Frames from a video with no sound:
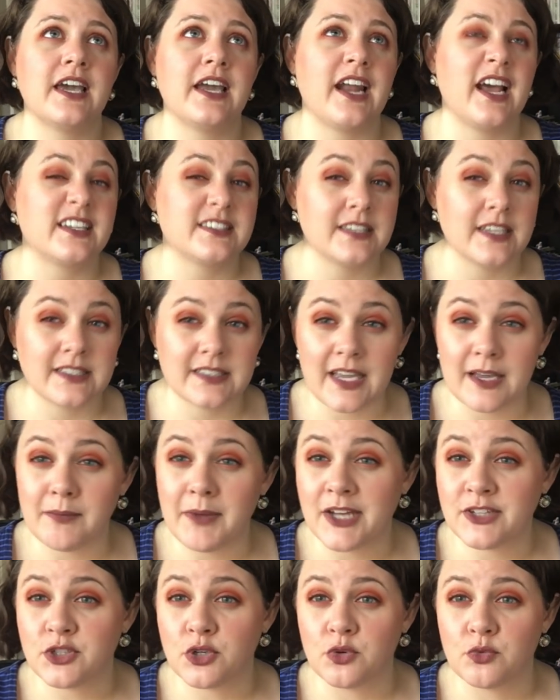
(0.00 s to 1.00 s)
It has things like
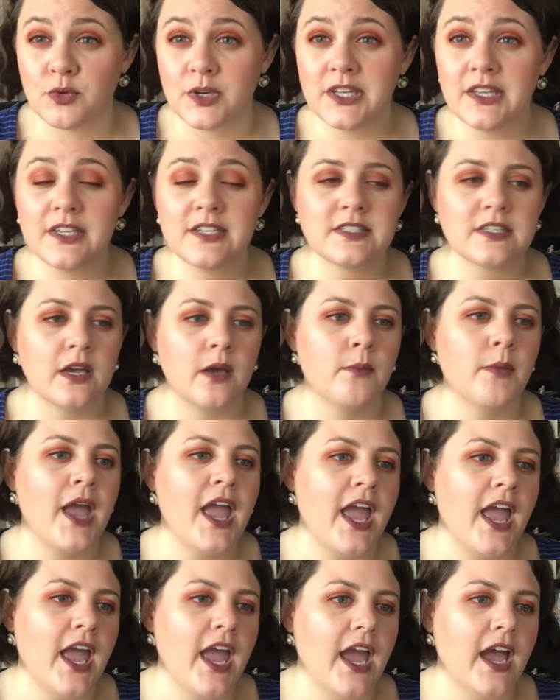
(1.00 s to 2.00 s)
magical realism
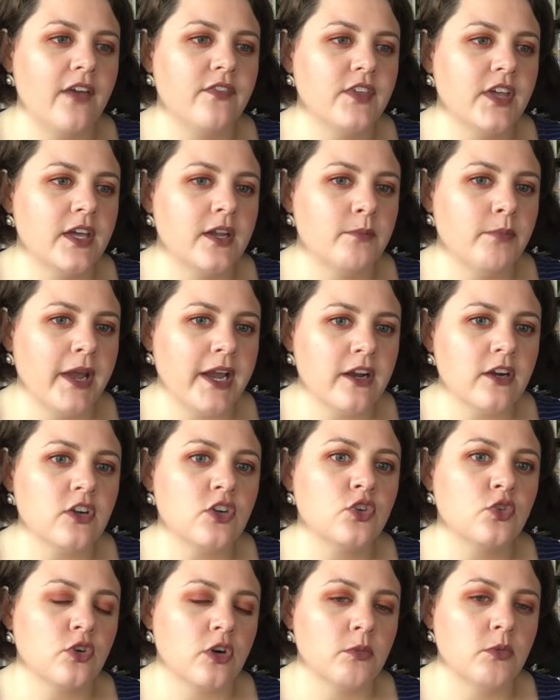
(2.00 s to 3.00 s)
and then
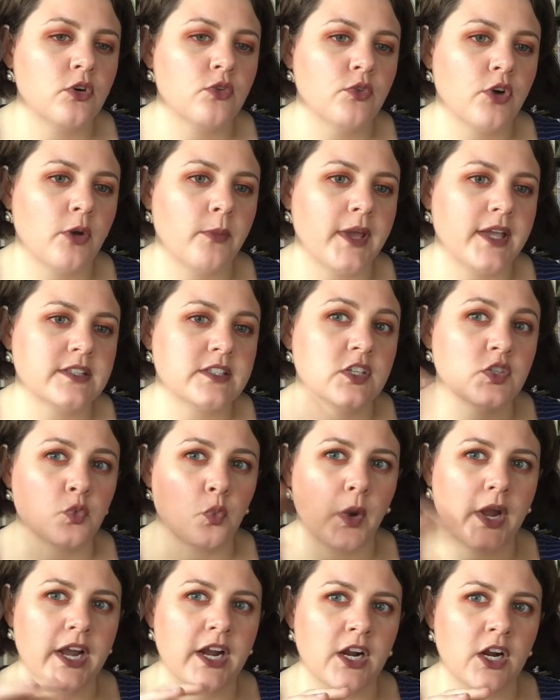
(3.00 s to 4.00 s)
paranormal romances
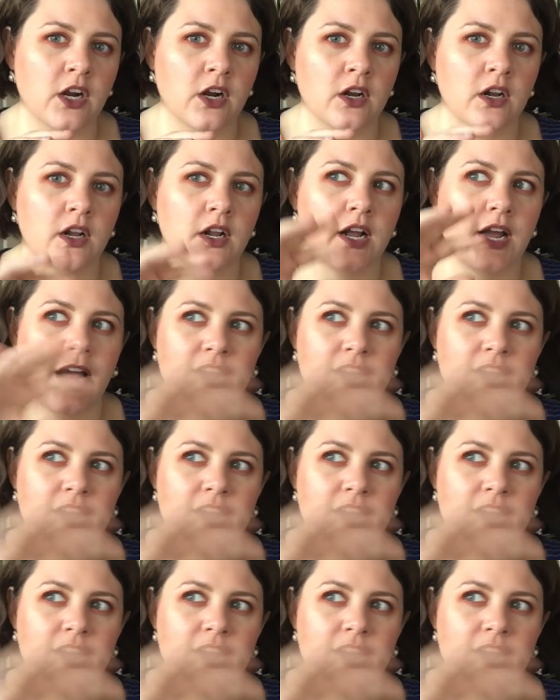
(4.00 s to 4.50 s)
where